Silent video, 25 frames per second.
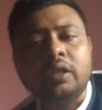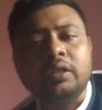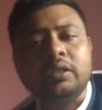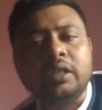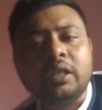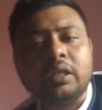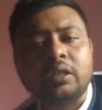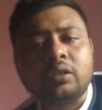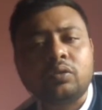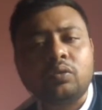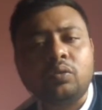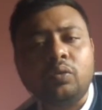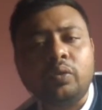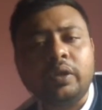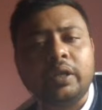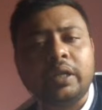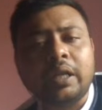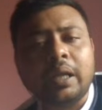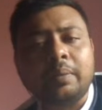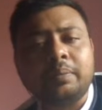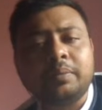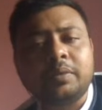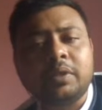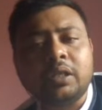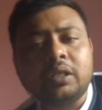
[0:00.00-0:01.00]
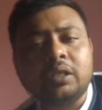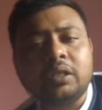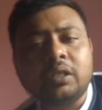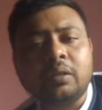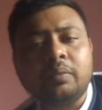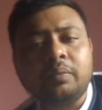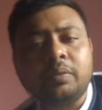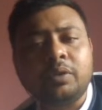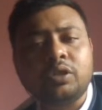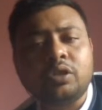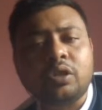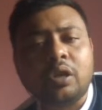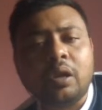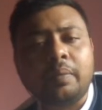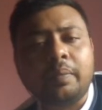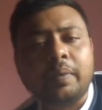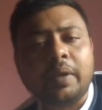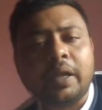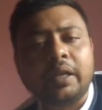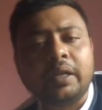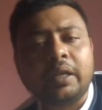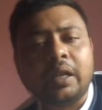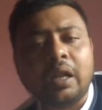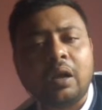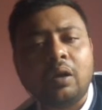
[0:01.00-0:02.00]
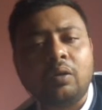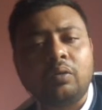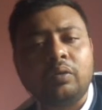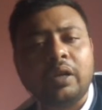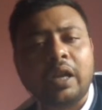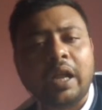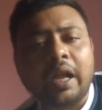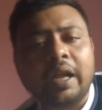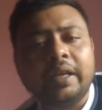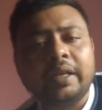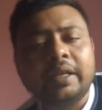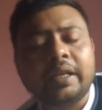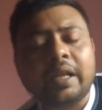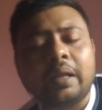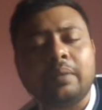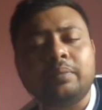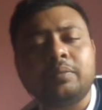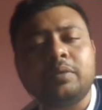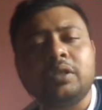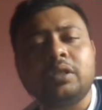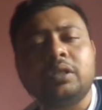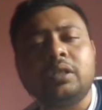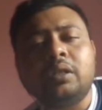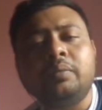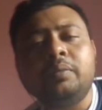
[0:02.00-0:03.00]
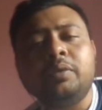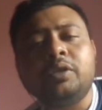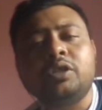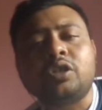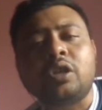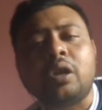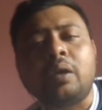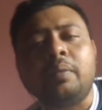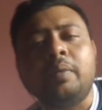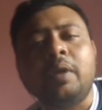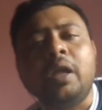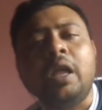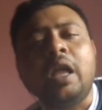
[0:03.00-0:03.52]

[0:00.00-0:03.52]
The queen captures the bishop, and now knight captures the bishop.